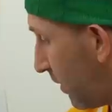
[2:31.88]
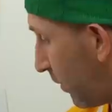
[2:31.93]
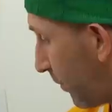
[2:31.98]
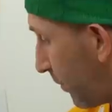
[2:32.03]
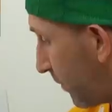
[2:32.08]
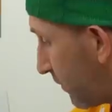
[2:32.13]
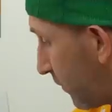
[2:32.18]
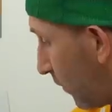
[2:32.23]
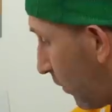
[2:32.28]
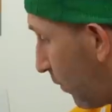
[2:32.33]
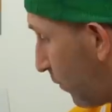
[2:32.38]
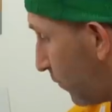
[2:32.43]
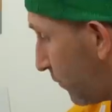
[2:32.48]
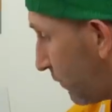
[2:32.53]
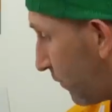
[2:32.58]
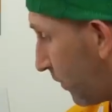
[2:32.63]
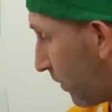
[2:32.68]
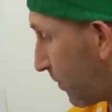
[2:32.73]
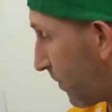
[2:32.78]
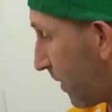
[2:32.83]
helpers
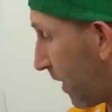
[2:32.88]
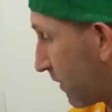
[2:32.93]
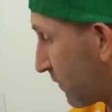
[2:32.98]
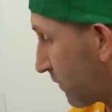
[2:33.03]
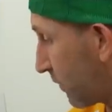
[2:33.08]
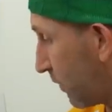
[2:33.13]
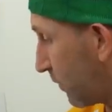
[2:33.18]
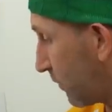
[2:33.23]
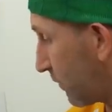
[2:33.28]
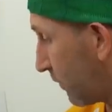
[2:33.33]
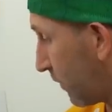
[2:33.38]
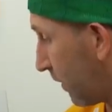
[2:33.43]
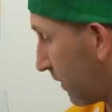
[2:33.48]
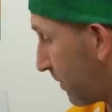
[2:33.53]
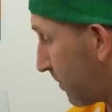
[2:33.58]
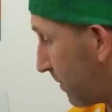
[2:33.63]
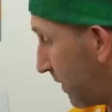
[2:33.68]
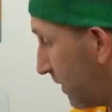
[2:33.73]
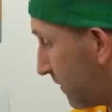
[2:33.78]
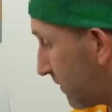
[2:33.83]
also march alongside
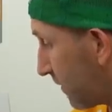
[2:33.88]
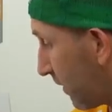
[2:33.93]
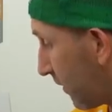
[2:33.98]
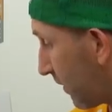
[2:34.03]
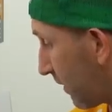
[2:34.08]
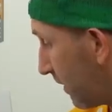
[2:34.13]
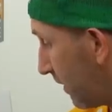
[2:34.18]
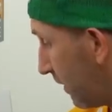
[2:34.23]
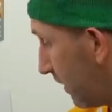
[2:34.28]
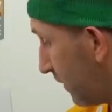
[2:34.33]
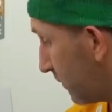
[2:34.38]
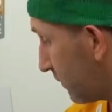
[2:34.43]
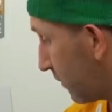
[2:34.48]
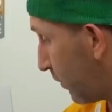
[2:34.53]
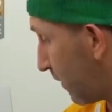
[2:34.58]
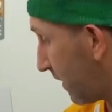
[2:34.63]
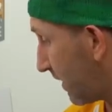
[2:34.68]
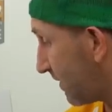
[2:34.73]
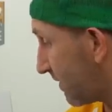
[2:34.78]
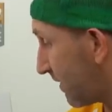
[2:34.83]
the military
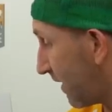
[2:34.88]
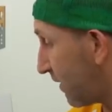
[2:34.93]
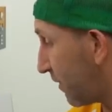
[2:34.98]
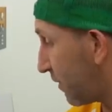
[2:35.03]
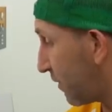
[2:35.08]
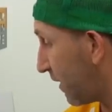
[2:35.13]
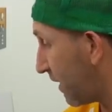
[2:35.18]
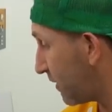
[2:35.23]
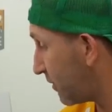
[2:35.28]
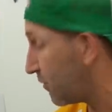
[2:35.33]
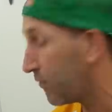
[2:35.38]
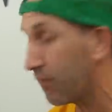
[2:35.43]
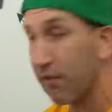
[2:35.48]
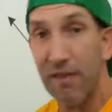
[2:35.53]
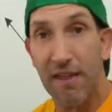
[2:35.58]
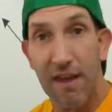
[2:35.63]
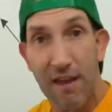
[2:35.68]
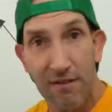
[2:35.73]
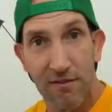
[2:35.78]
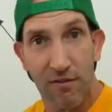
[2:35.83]
so we can say thank you
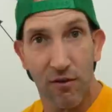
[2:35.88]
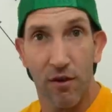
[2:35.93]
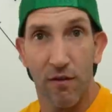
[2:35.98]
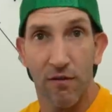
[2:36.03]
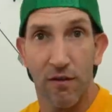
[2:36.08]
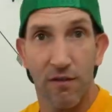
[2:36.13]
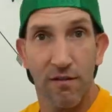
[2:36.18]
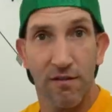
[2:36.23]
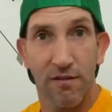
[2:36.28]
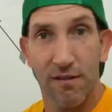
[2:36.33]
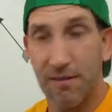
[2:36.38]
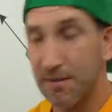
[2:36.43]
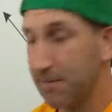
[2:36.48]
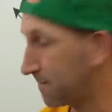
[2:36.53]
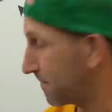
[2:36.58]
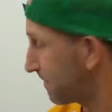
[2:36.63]
for their service.